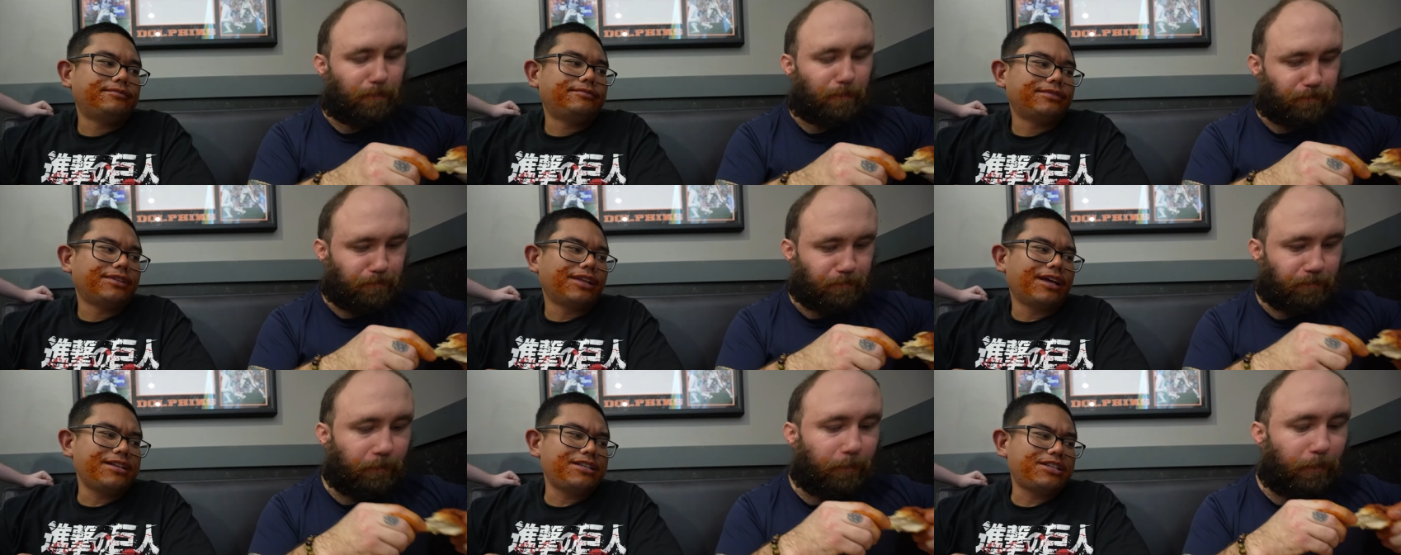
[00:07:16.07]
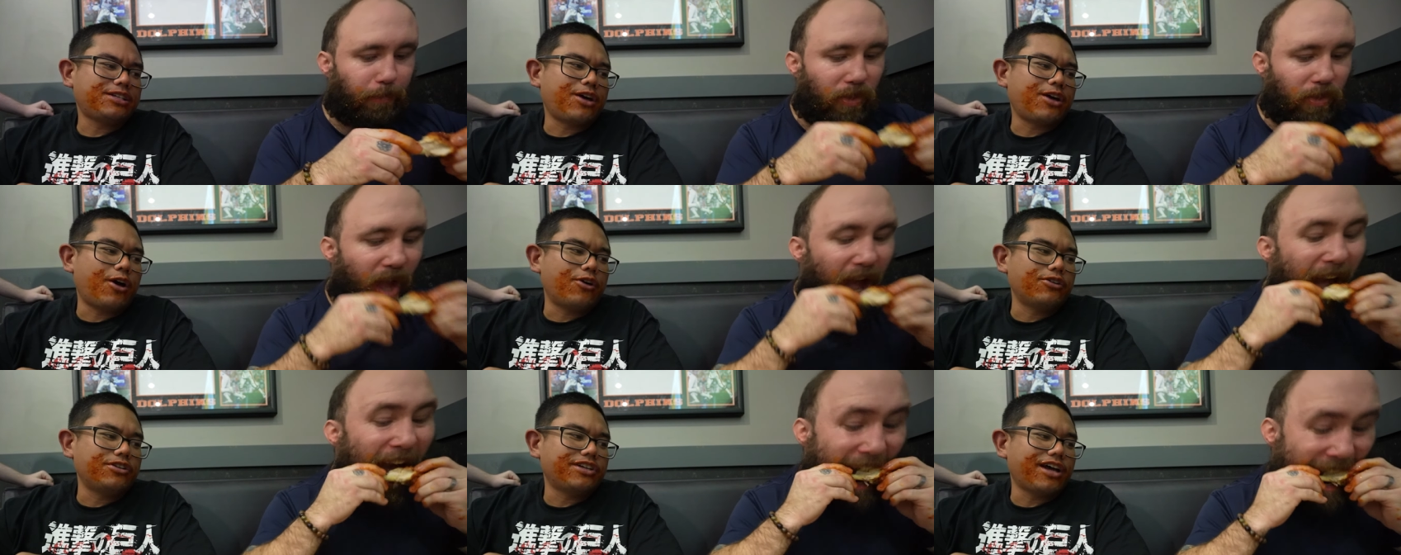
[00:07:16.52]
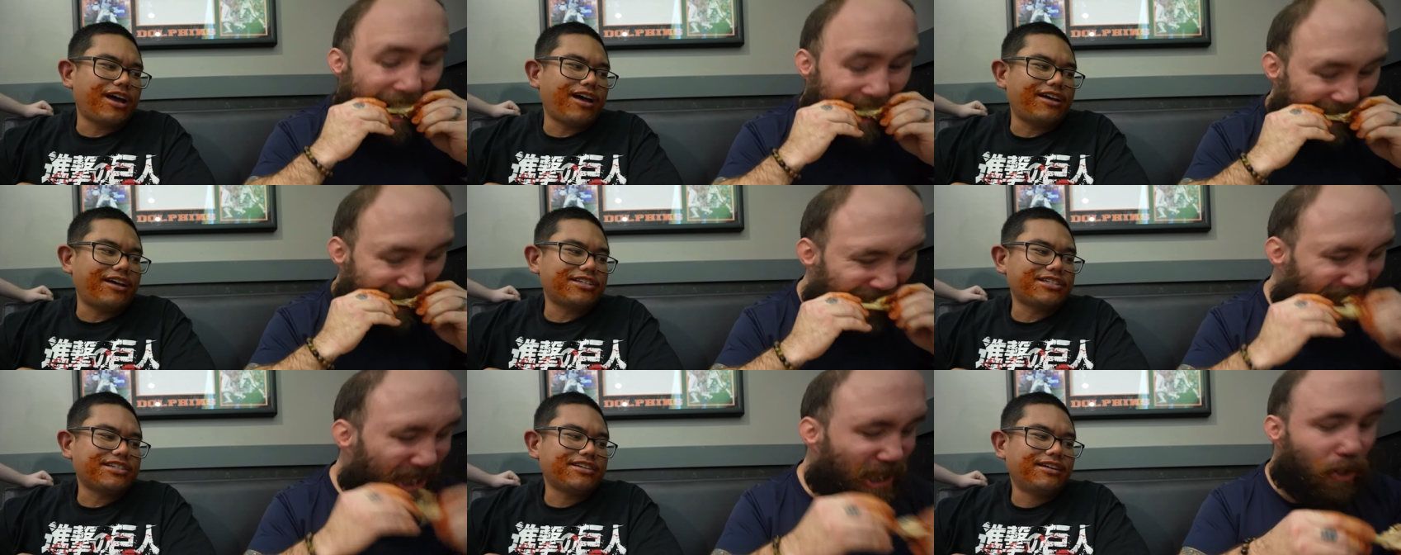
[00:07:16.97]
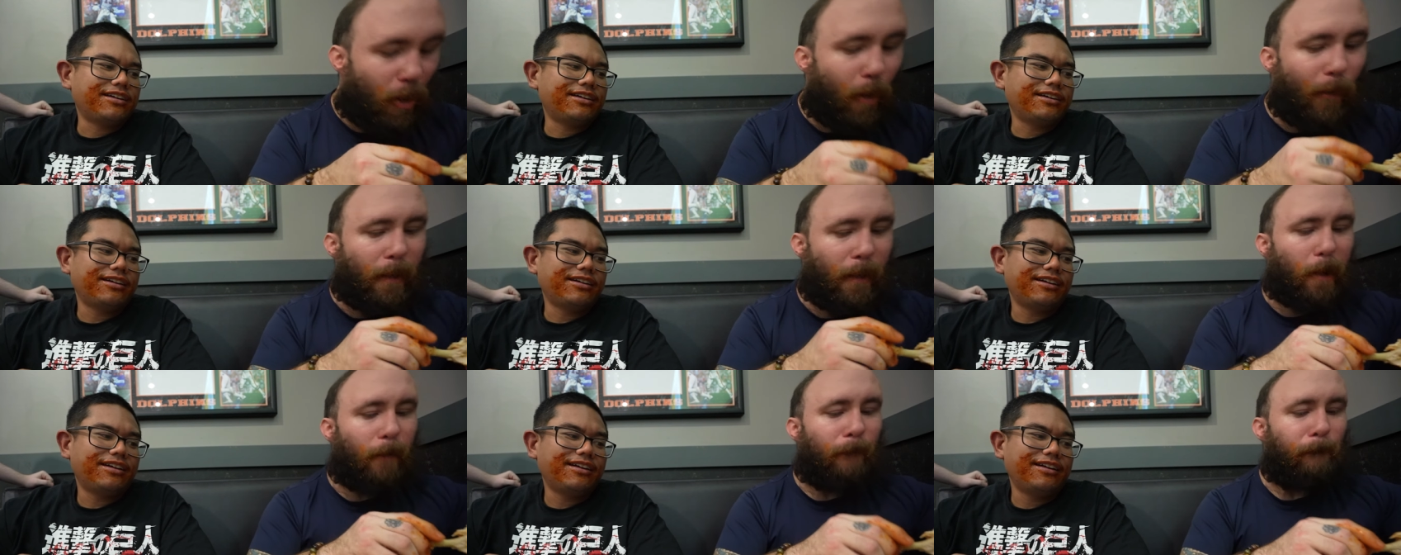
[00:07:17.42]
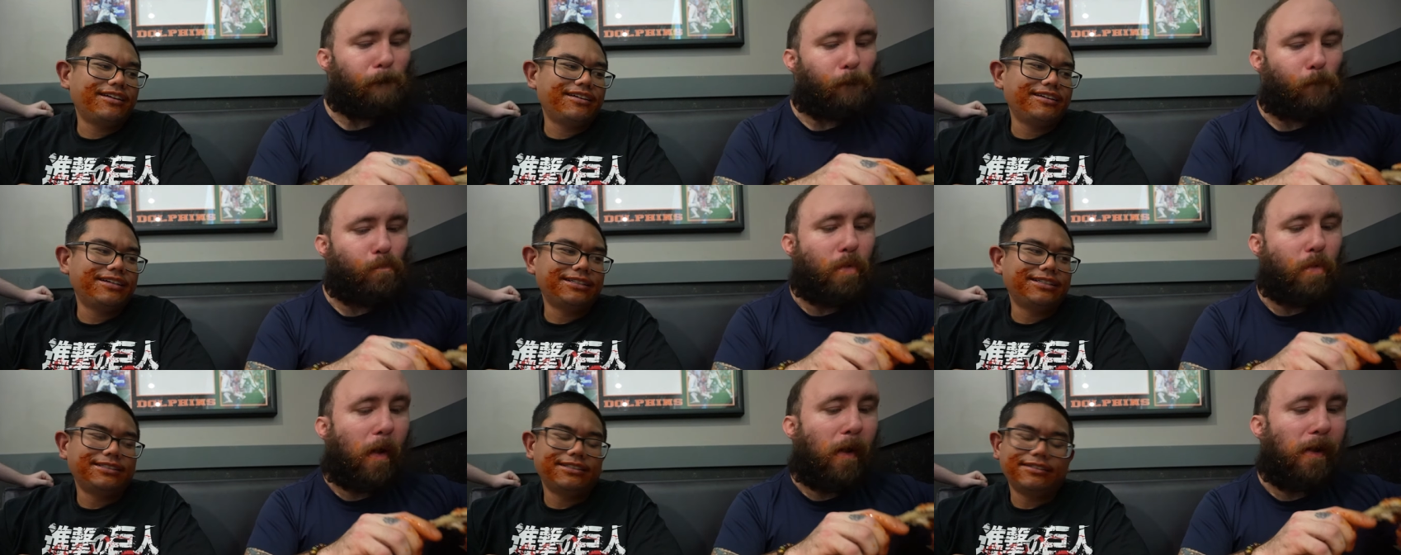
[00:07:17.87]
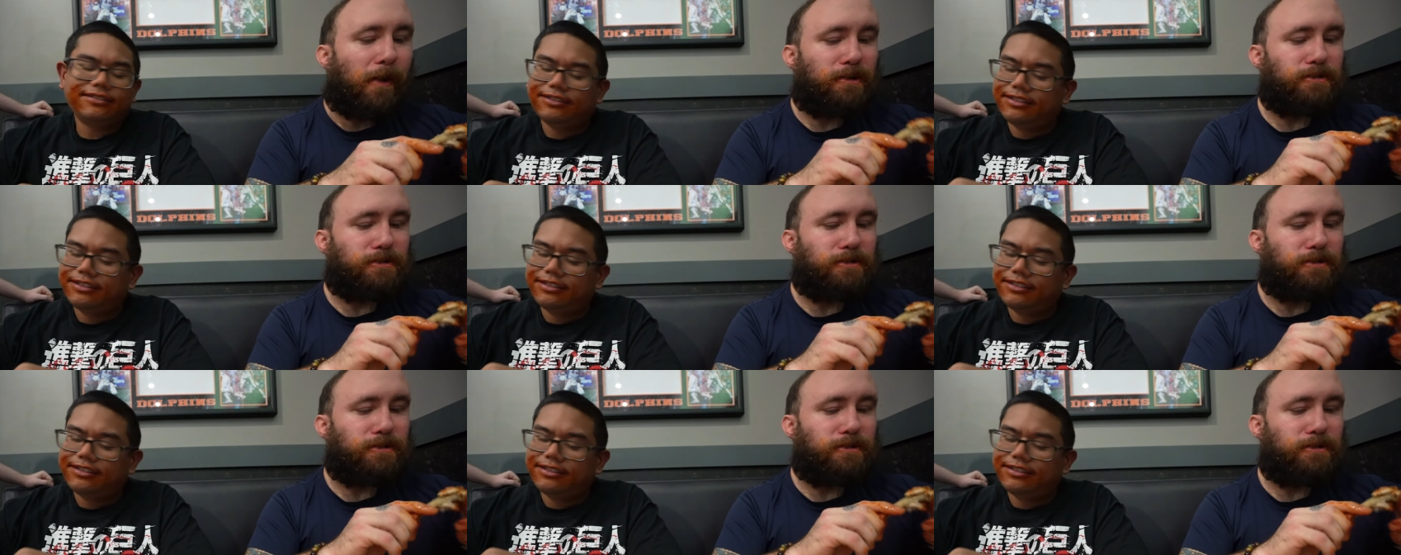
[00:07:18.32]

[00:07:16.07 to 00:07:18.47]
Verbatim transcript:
Speaker 1: Let's go, Josh. Come on, it ain't over.